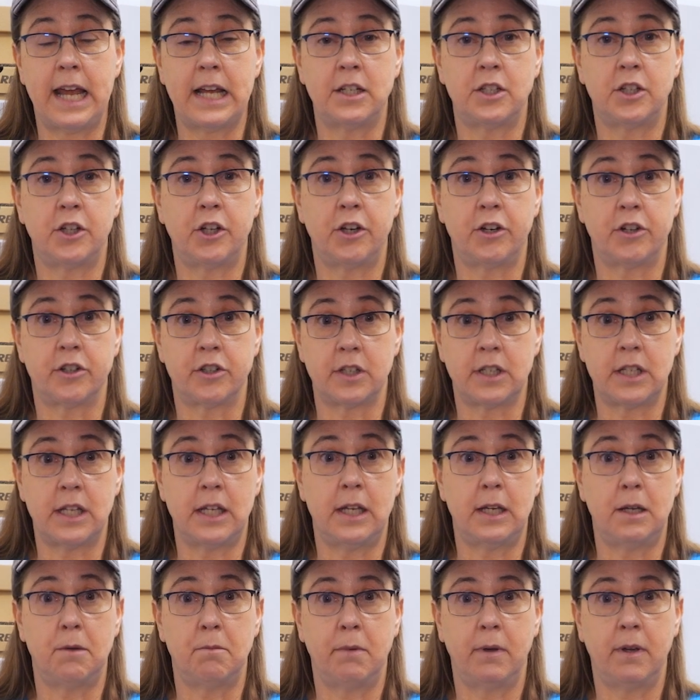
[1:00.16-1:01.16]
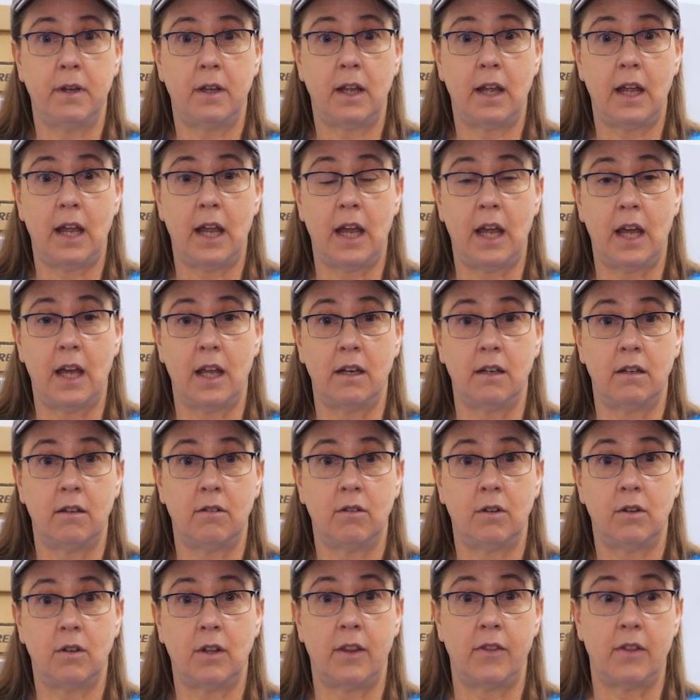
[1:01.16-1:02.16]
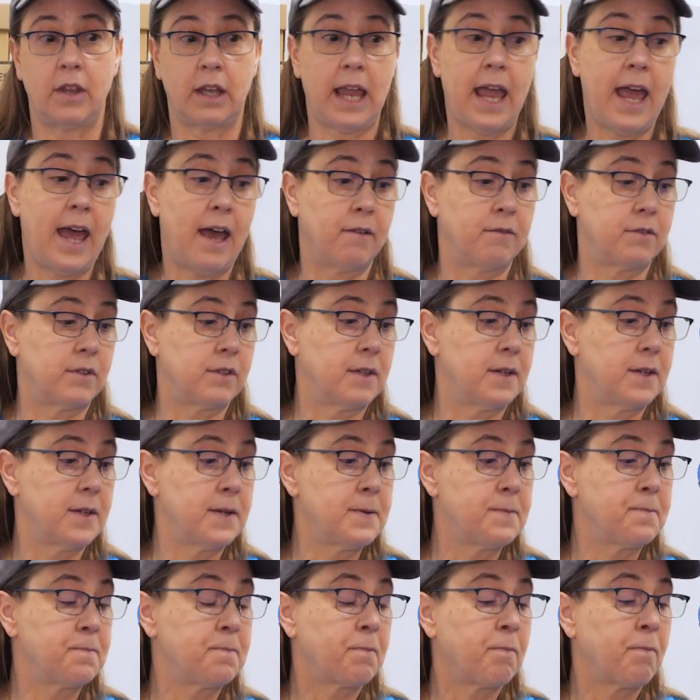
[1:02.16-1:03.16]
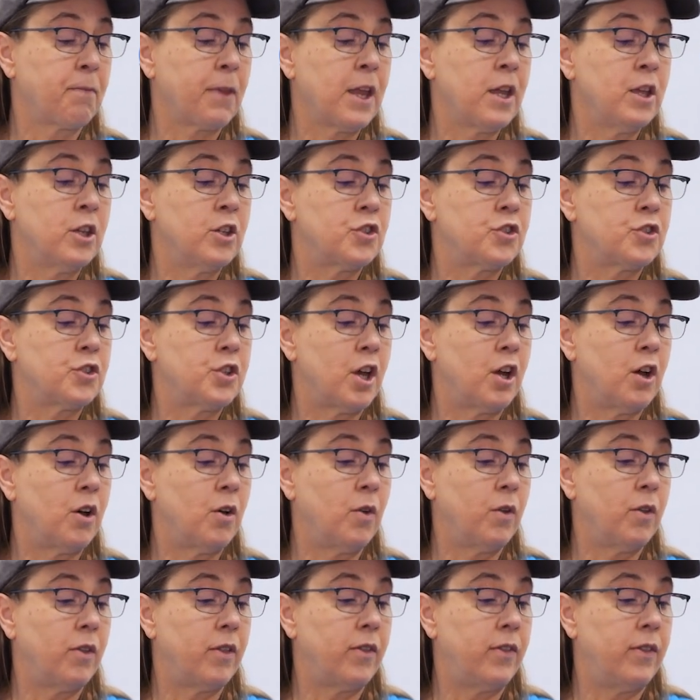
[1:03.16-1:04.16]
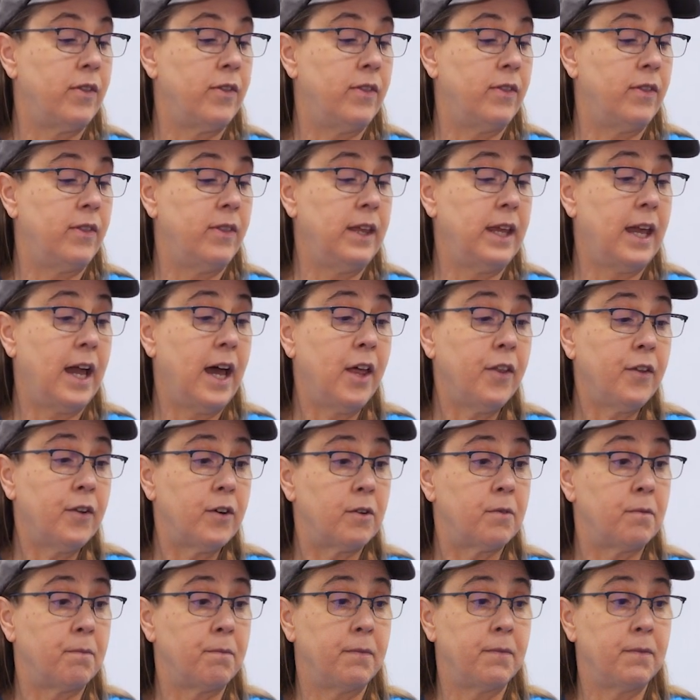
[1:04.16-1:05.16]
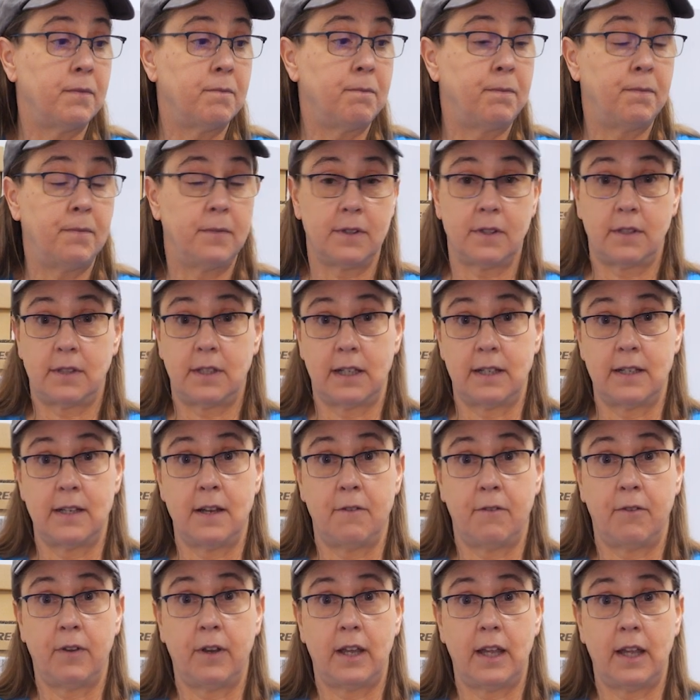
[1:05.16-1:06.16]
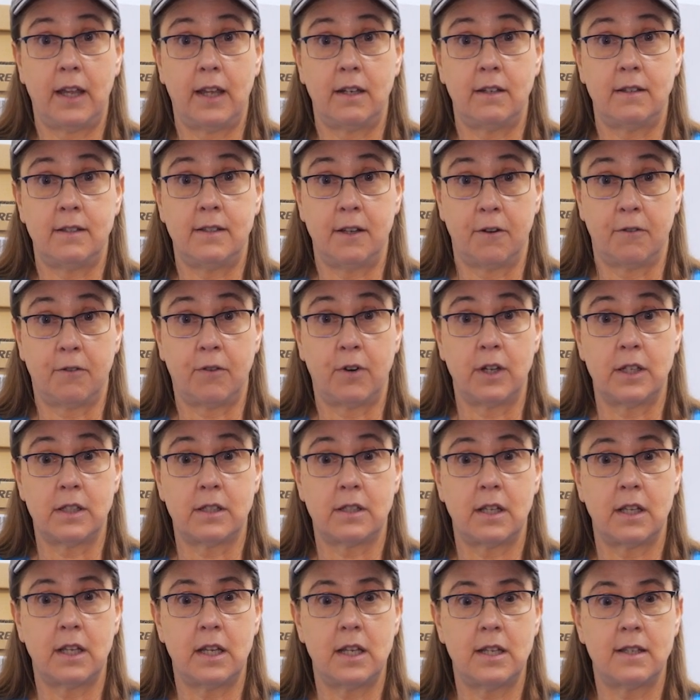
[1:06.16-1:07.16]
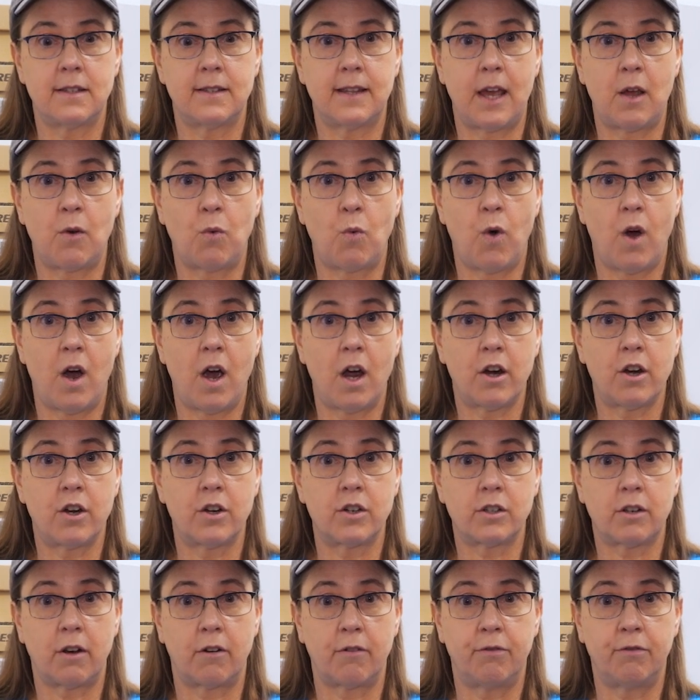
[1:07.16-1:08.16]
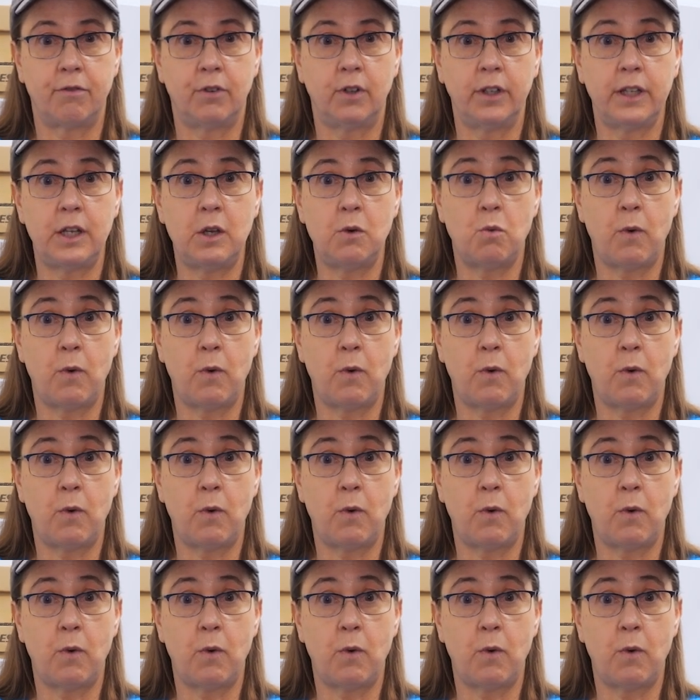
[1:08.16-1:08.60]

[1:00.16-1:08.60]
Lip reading: anterior tib and in the calves. So the other significant difference is that walkers are fully